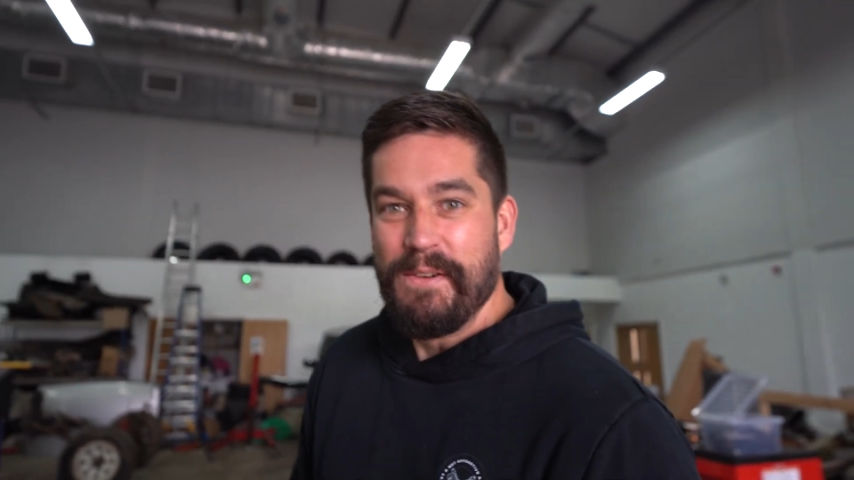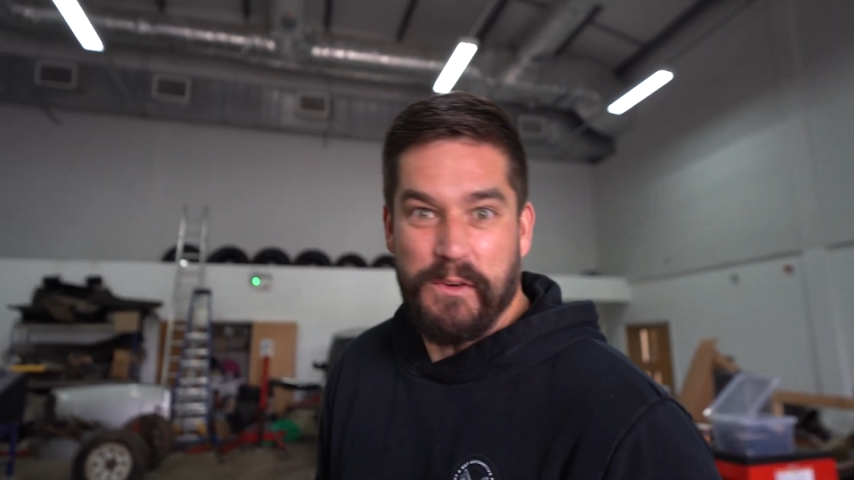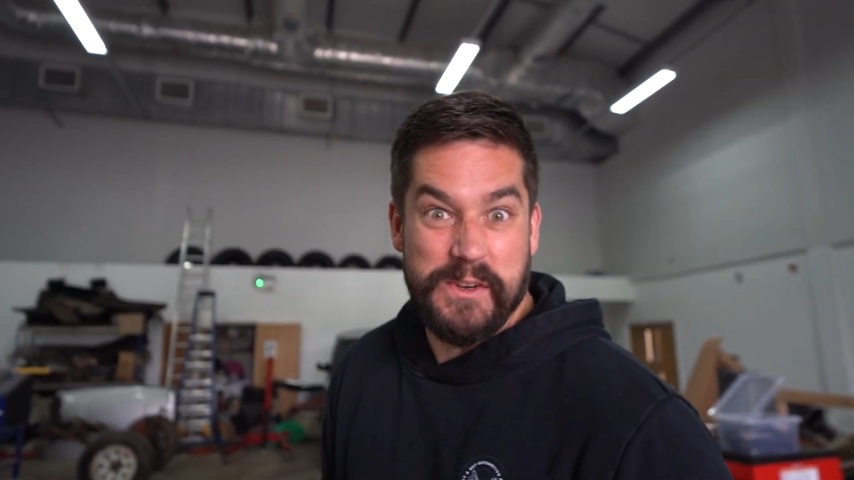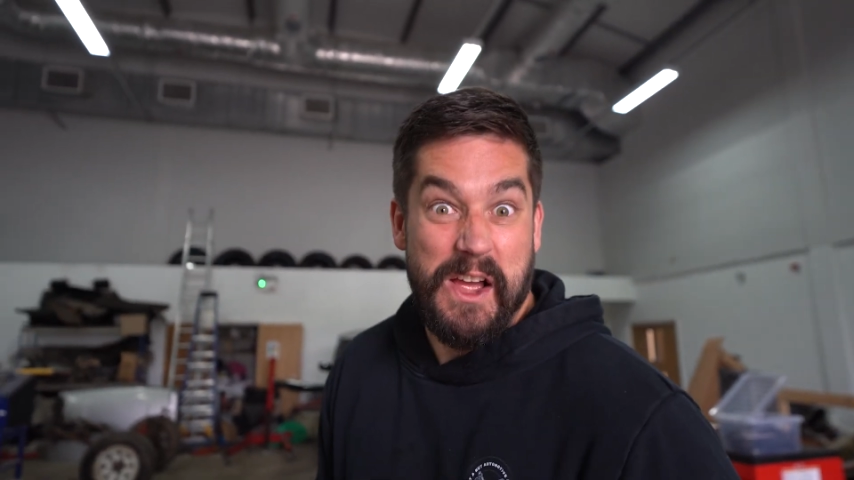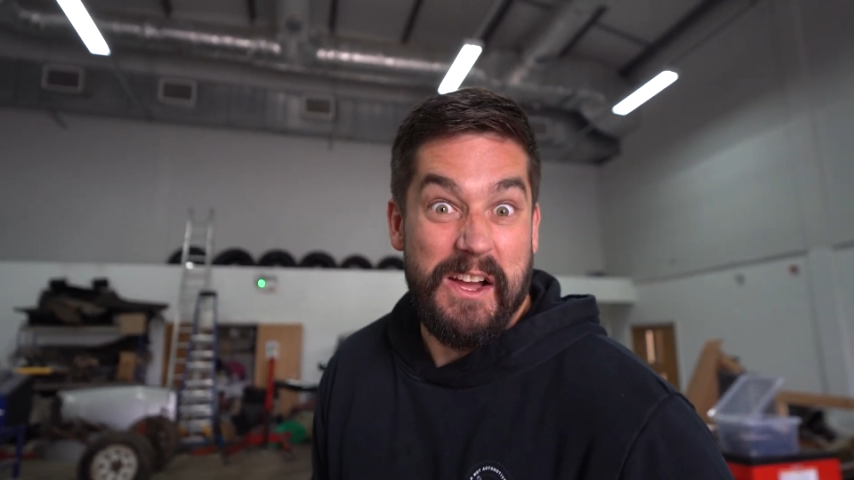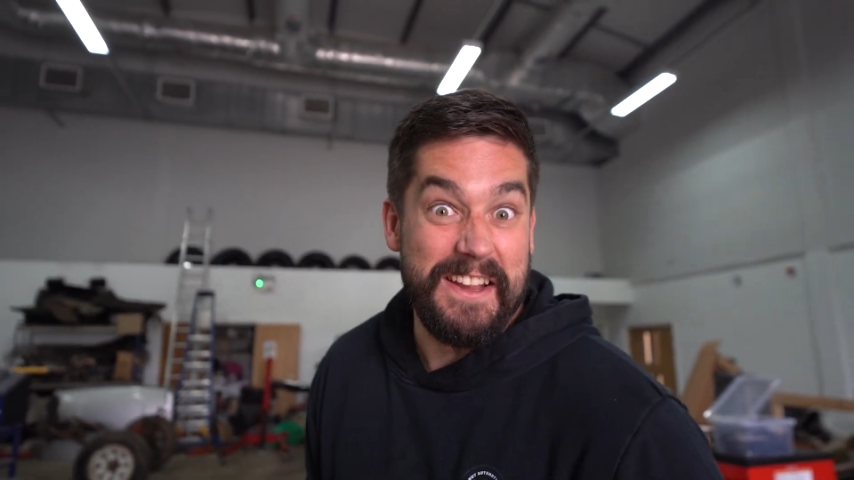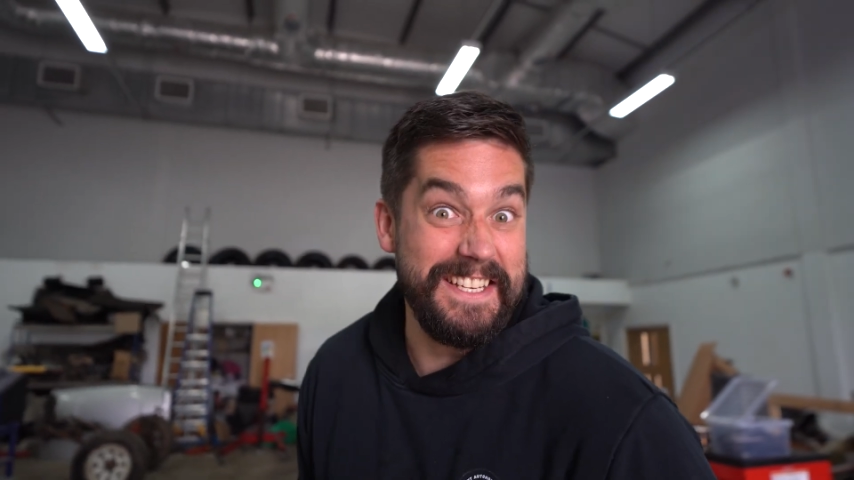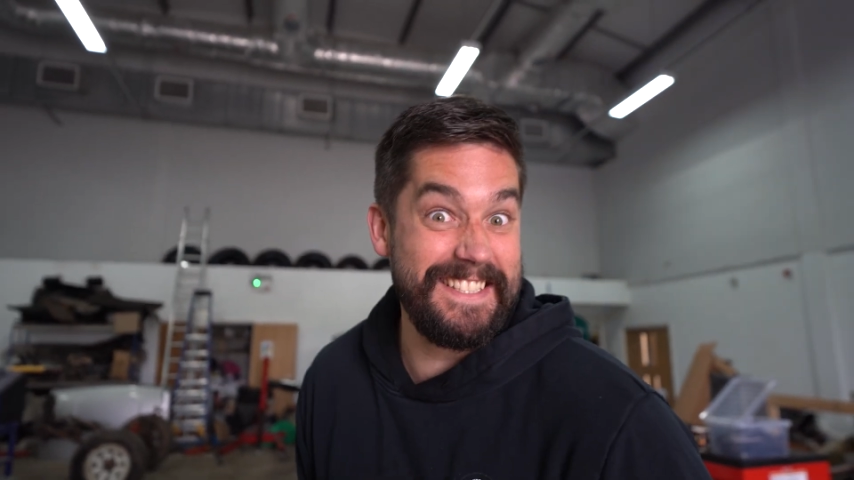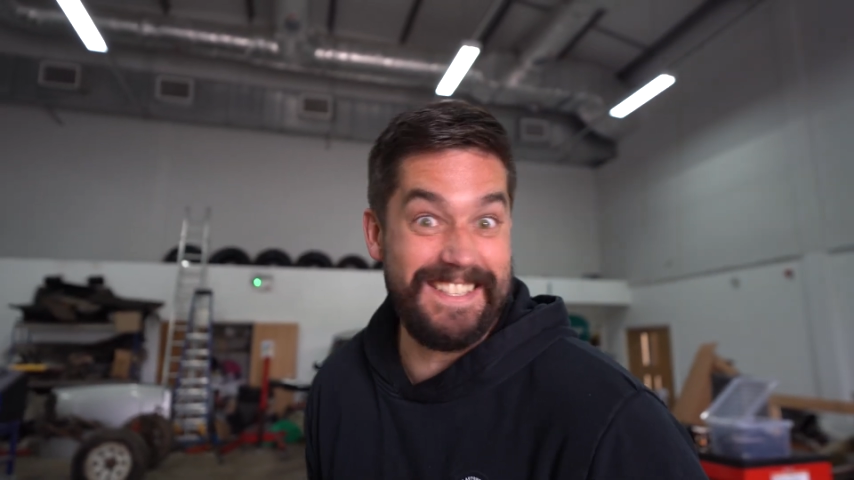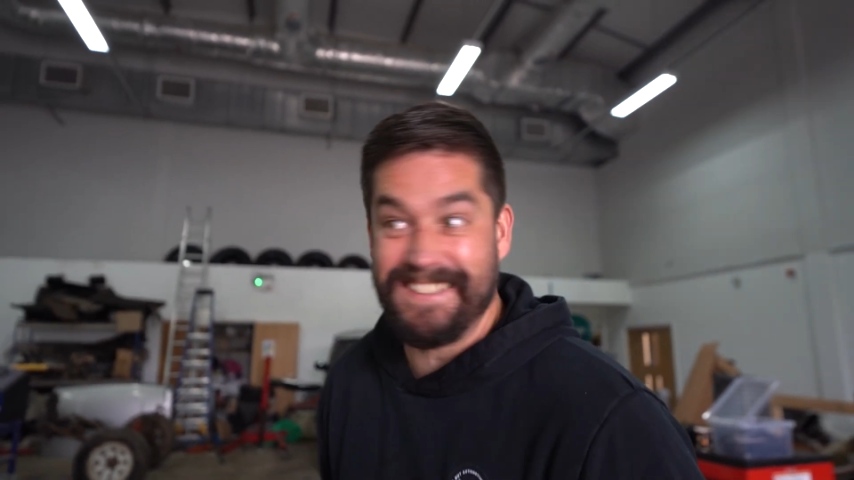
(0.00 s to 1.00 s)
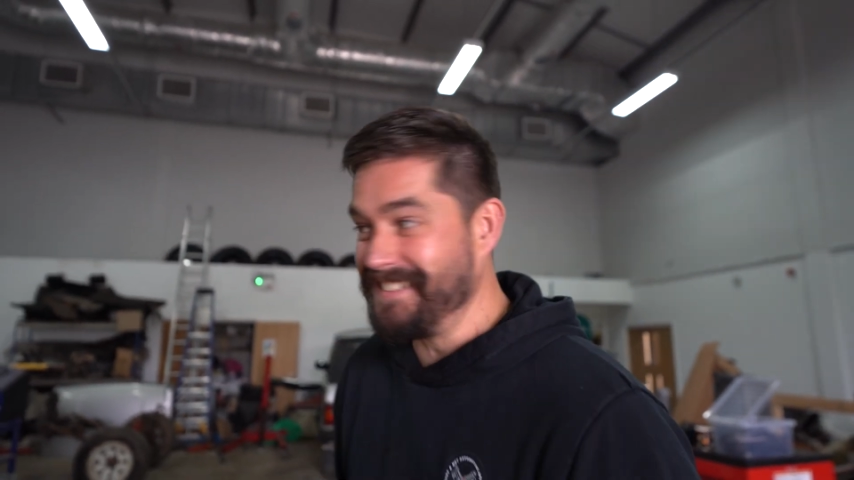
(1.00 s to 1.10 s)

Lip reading: for his eyes.